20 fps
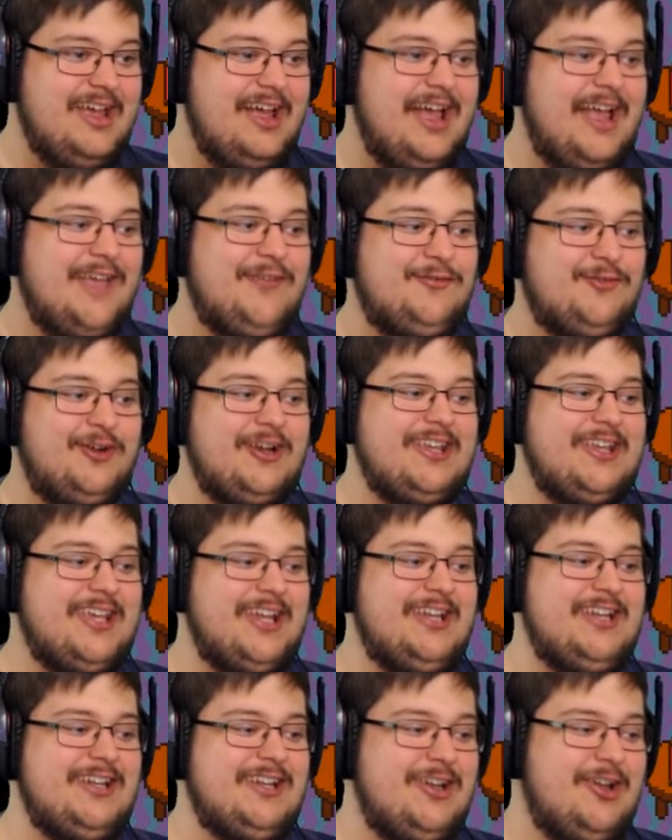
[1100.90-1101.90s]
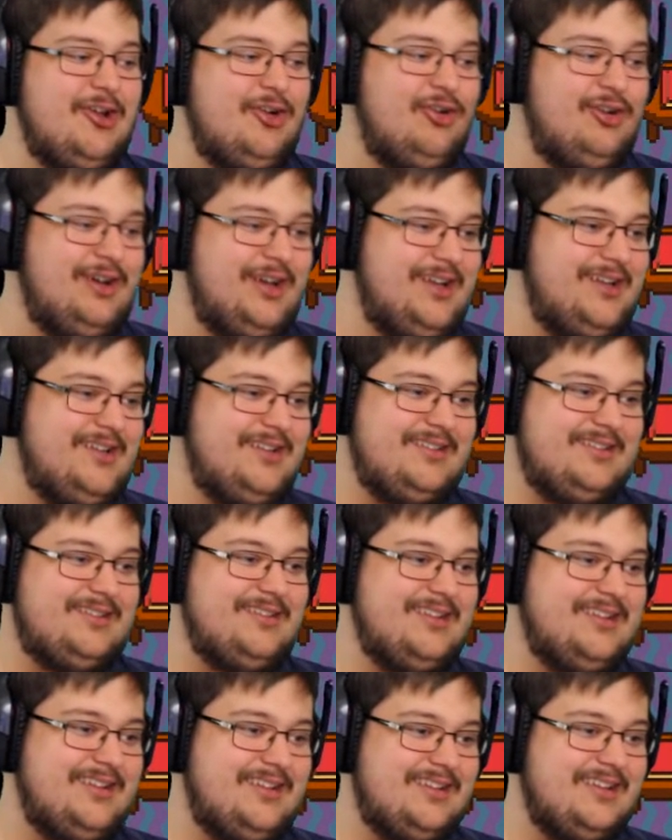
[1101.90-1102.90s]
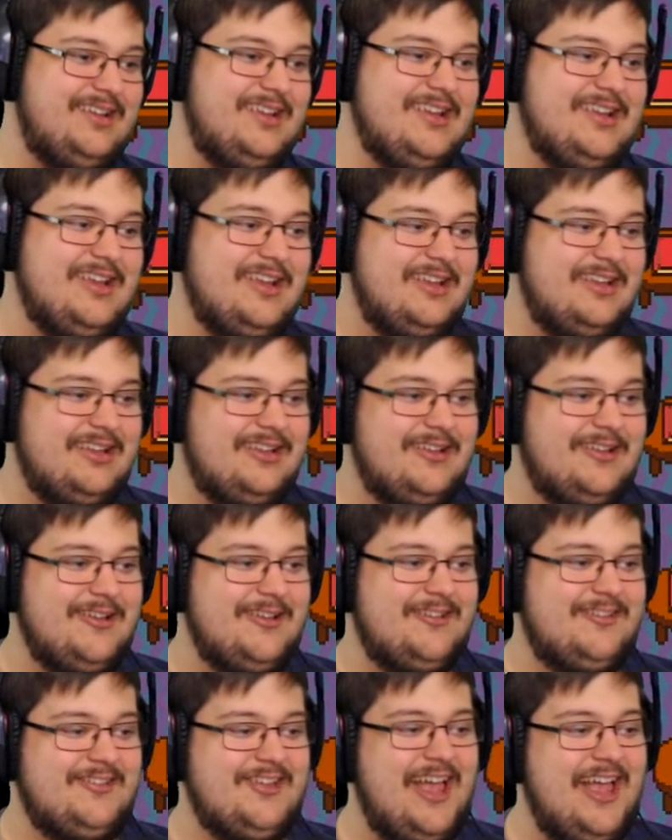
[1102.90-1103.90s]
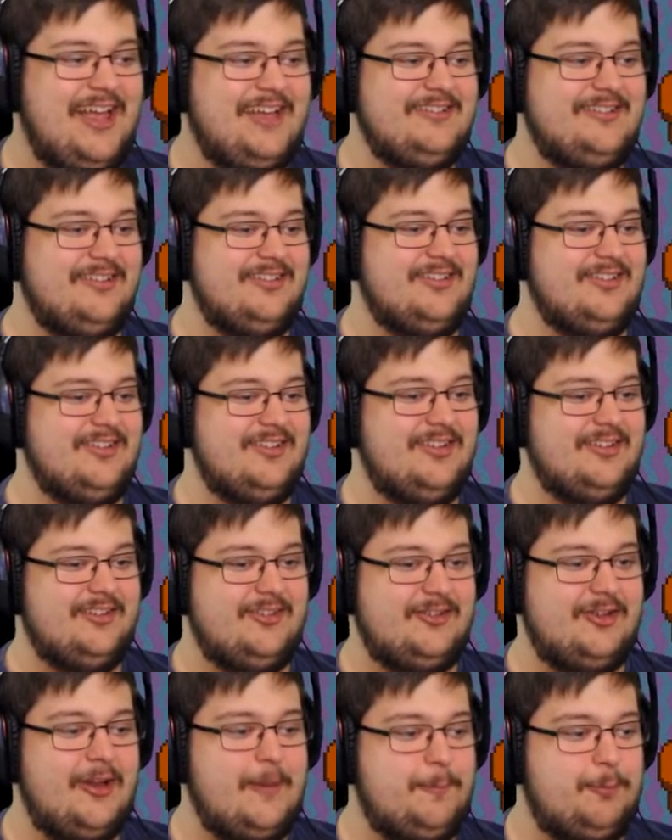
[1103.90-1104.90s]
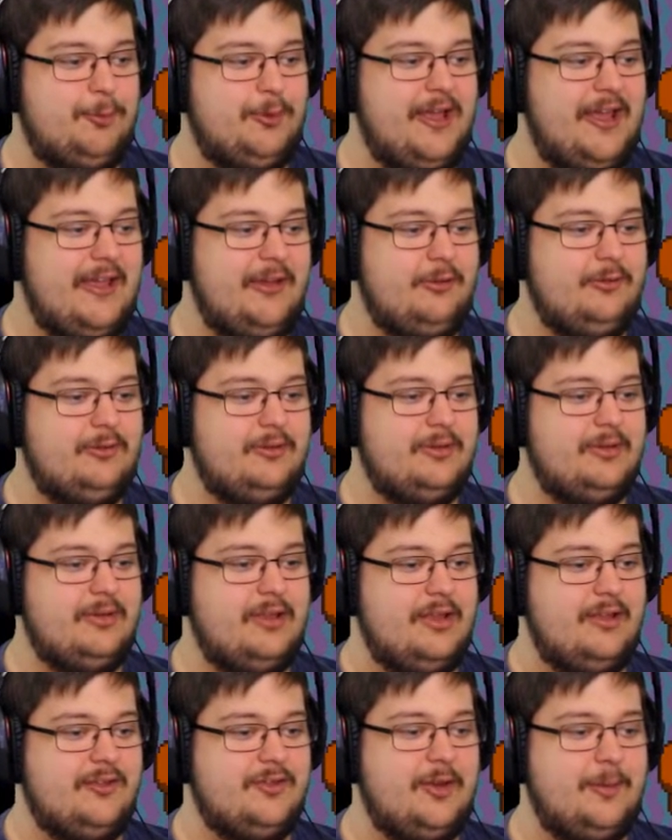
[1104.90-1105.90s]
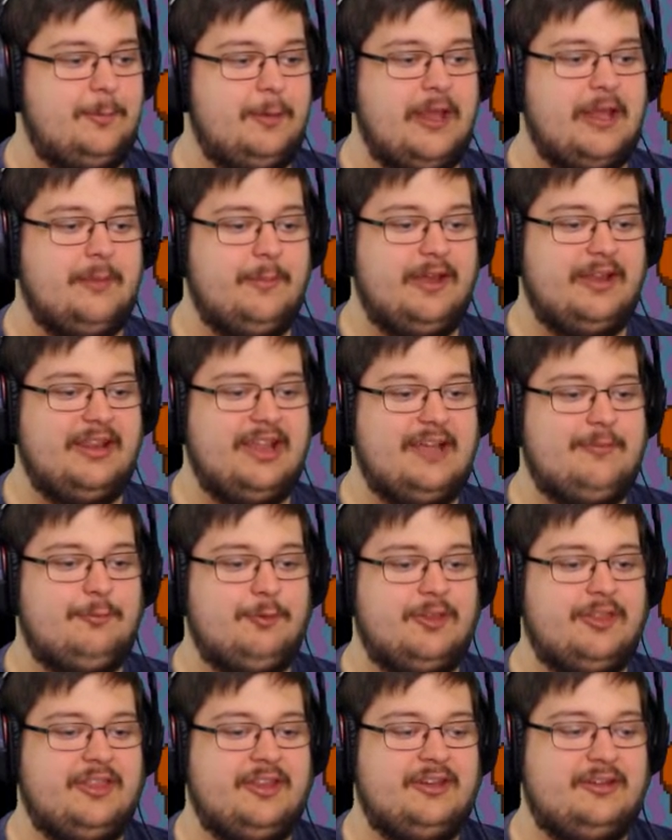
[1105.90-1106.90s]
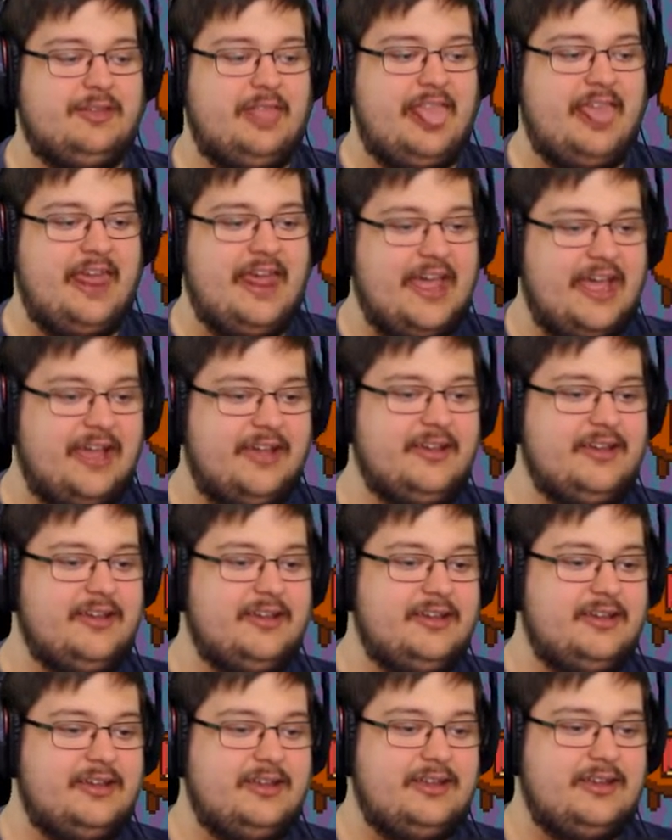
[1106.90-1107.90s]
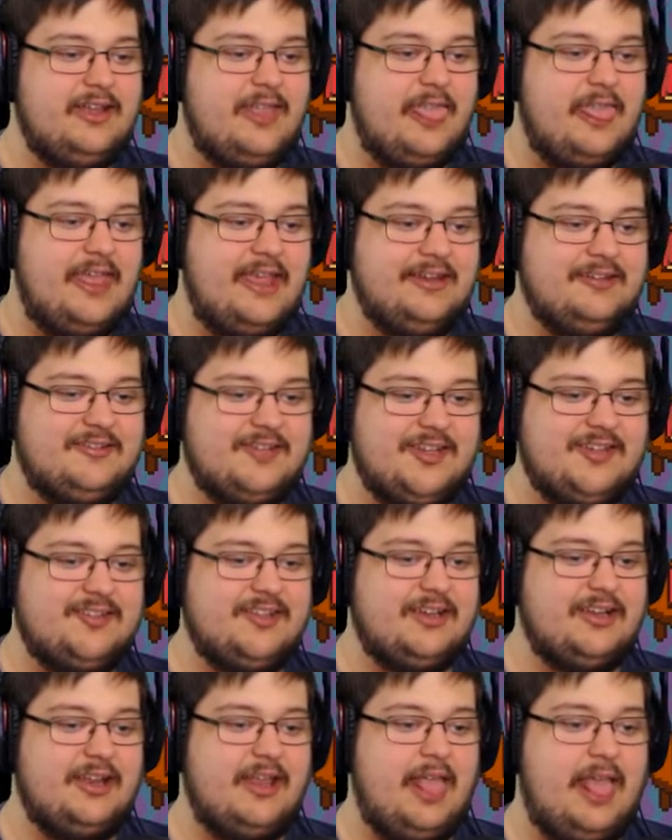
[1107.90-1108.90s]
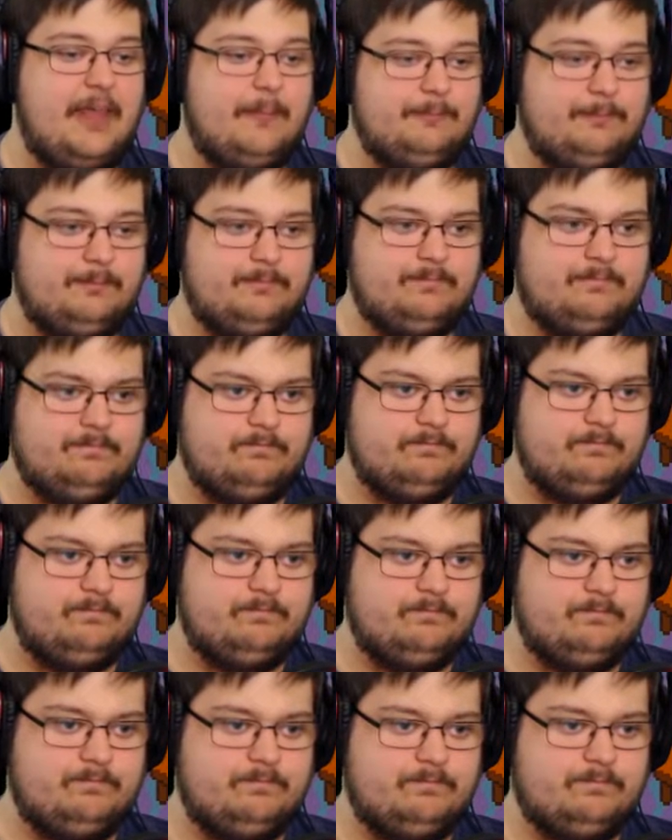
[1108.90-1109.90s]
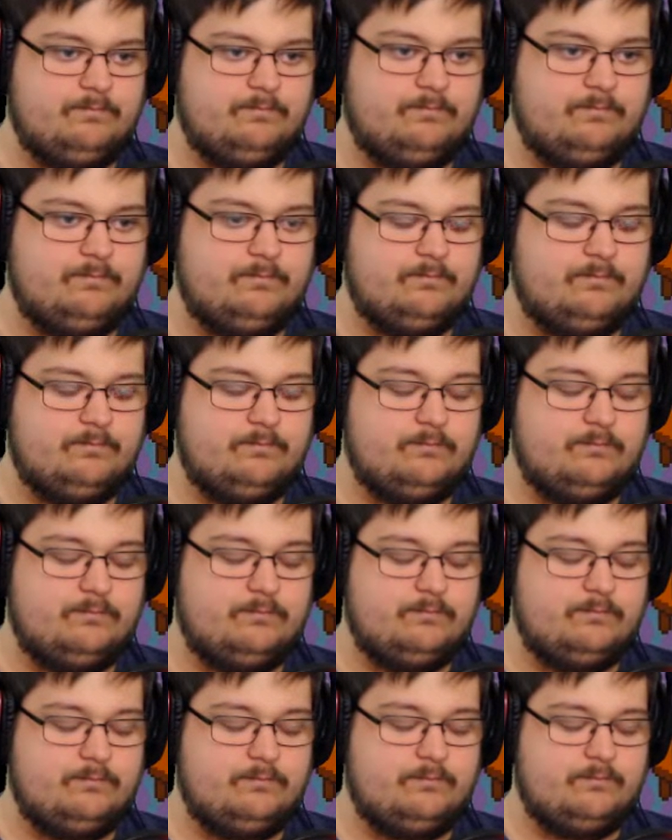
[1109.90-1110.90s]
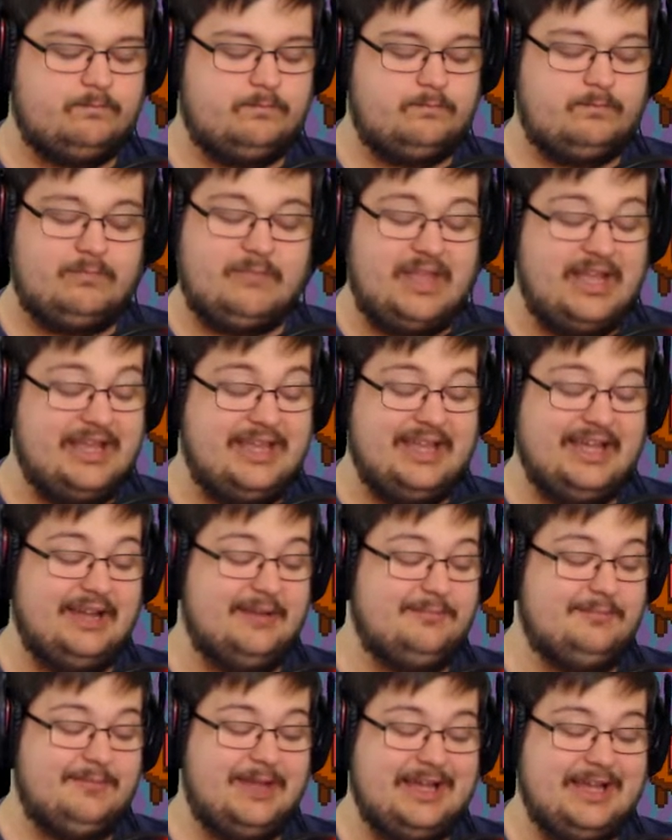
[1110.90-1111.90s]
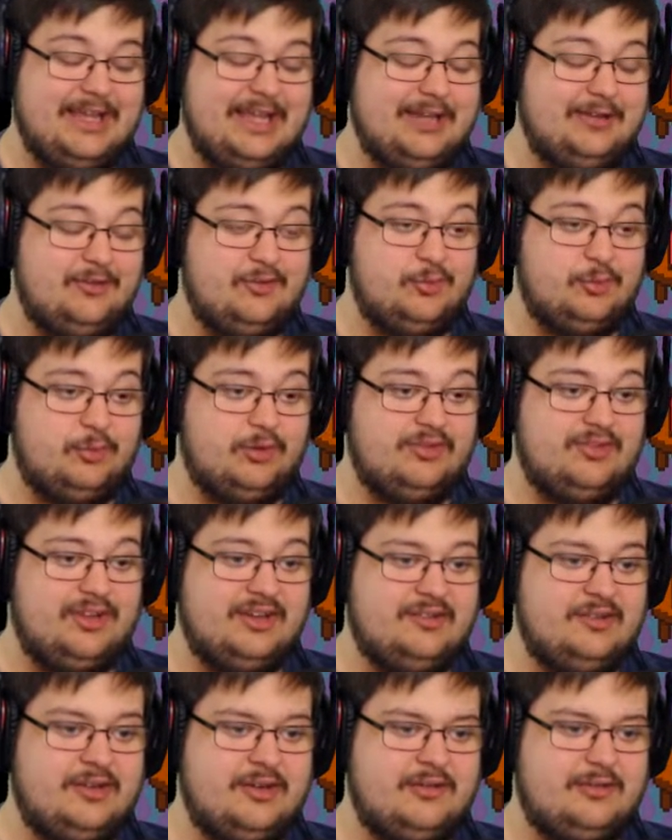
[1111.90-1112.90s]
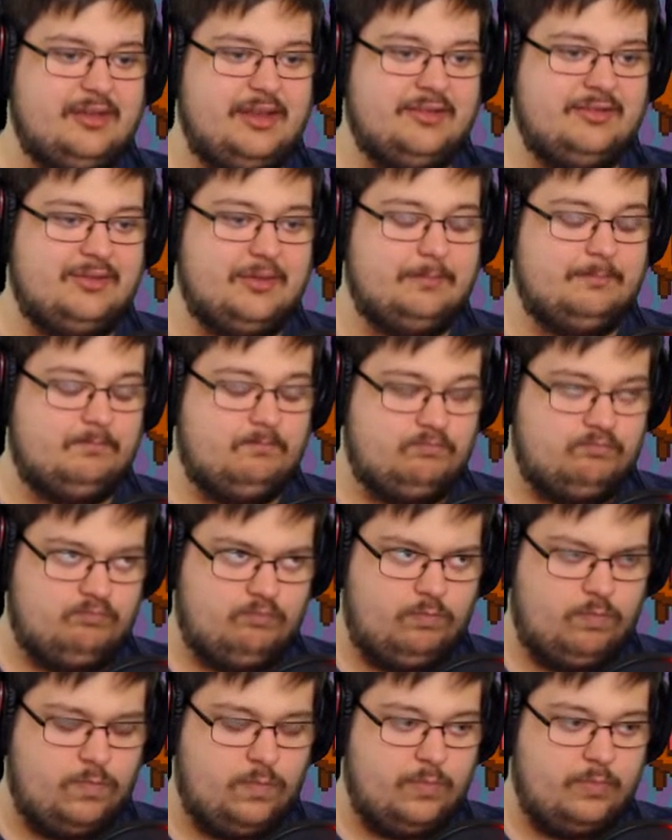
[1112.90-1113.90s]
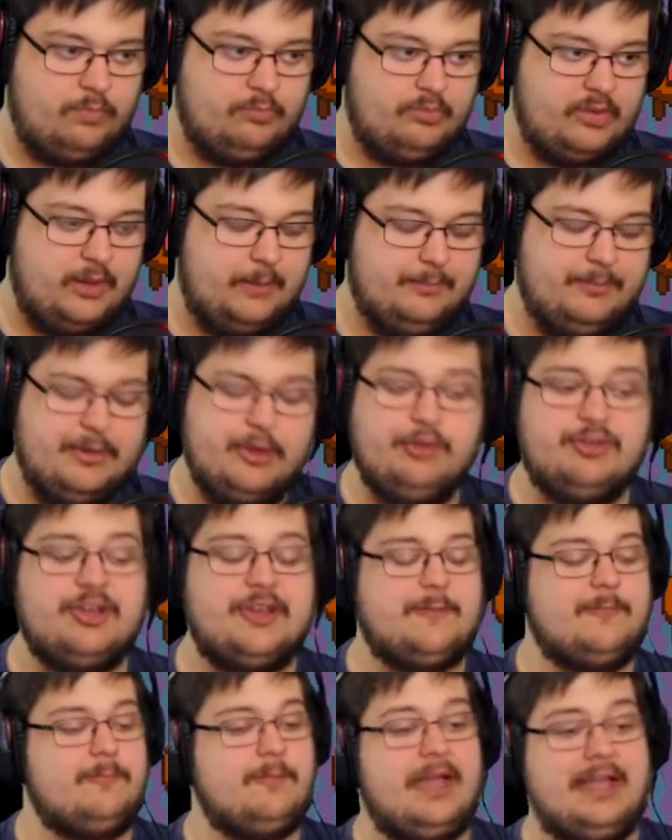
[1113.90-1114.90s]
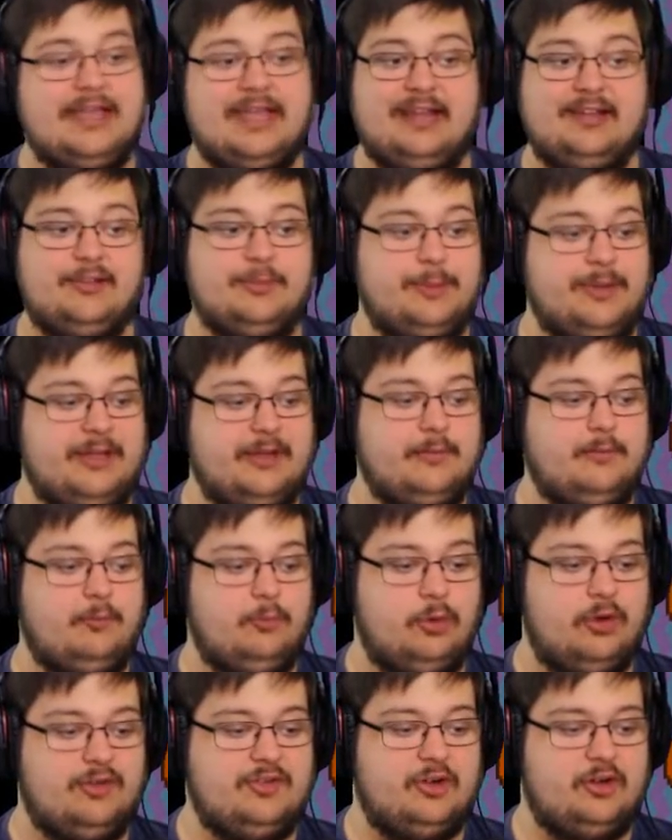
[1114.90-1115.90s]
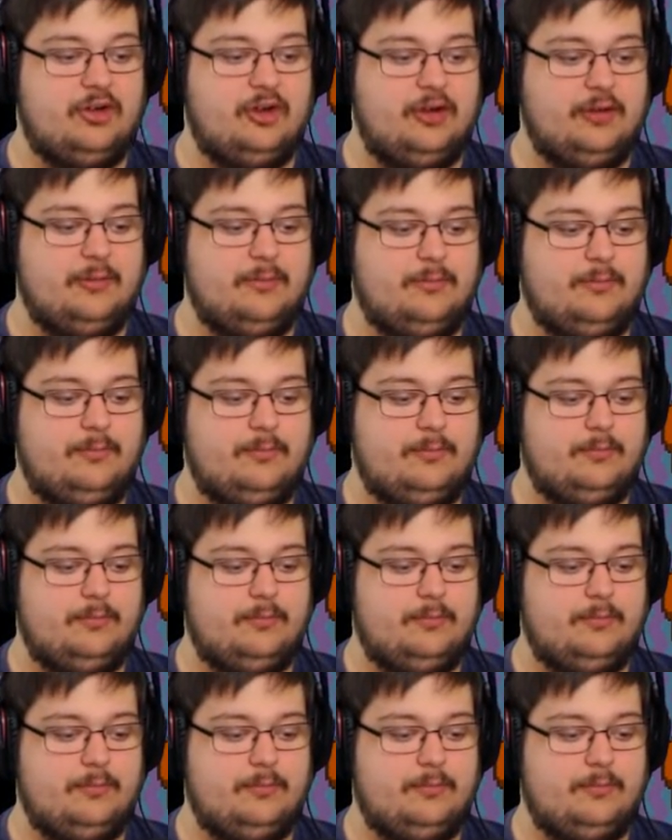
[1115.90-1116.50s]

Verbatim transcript: I freaking knew it! Sans! Stop playing stop playing my life with an yeah. Indecent it eh. incidental, you idiot. I can't I can't use words. Inten inten. Music! I can't speak. Words are hard.